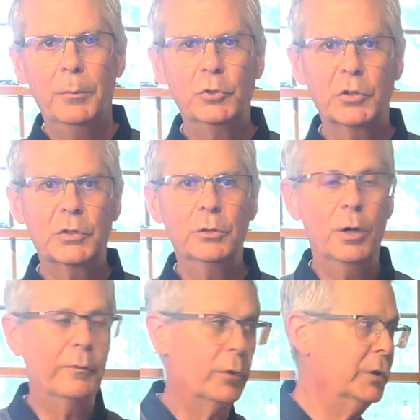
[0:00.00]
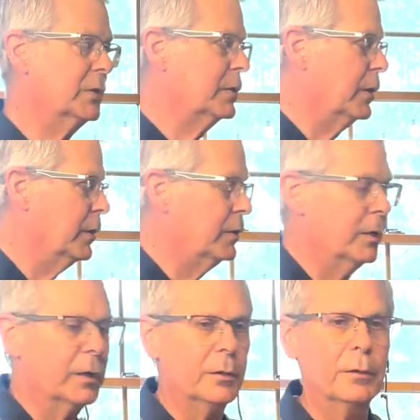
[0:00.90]
Just so you know, I've already started
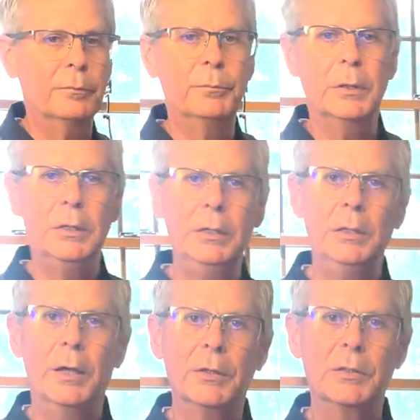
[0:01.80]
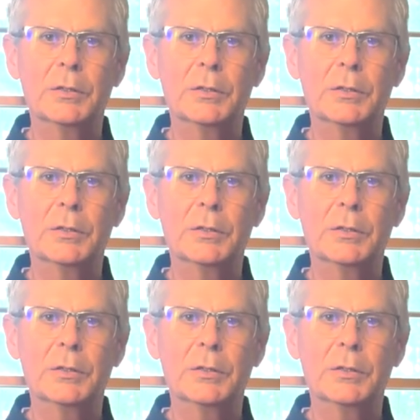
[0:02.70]
the heat on the